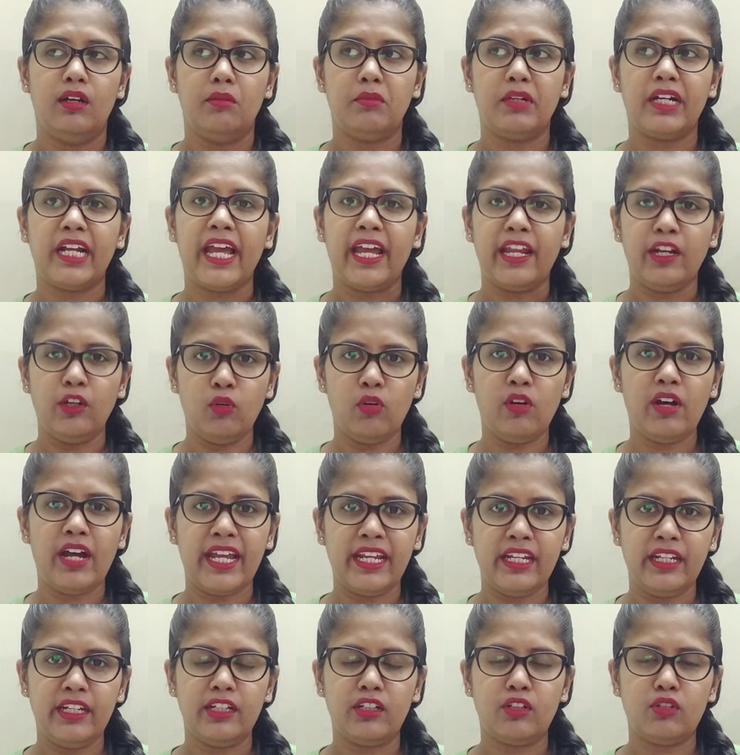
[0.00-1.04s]
But I know
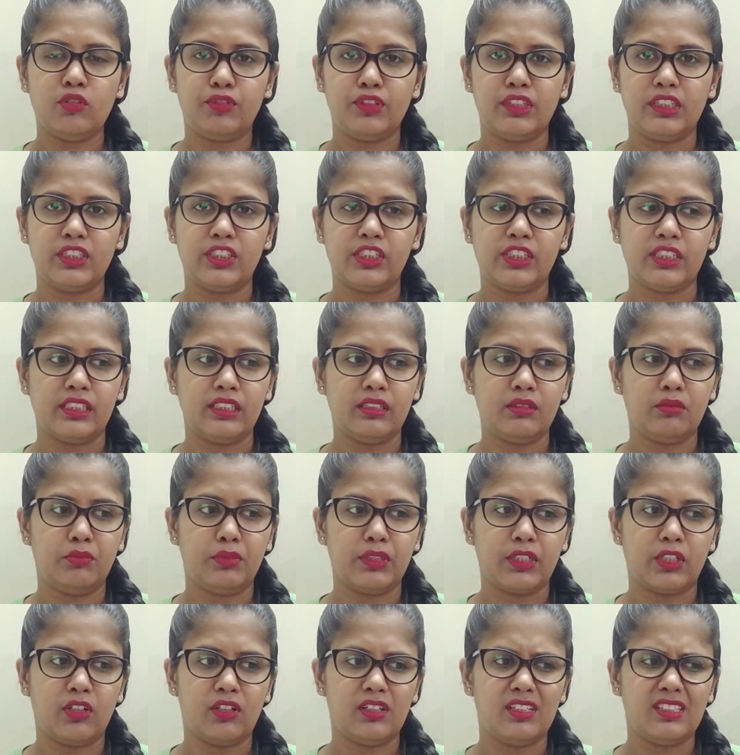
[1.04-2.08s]
I need to finish it
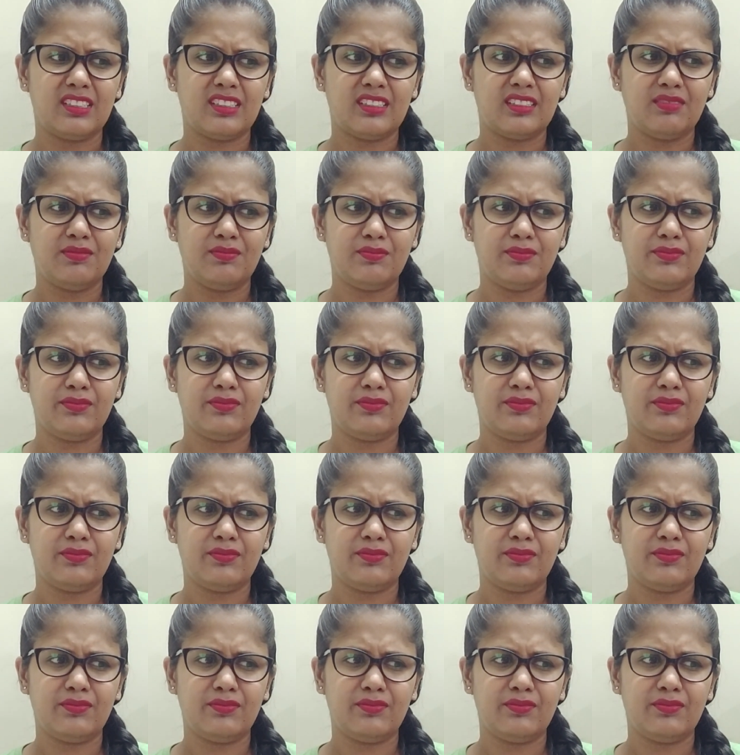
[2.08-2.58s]
because,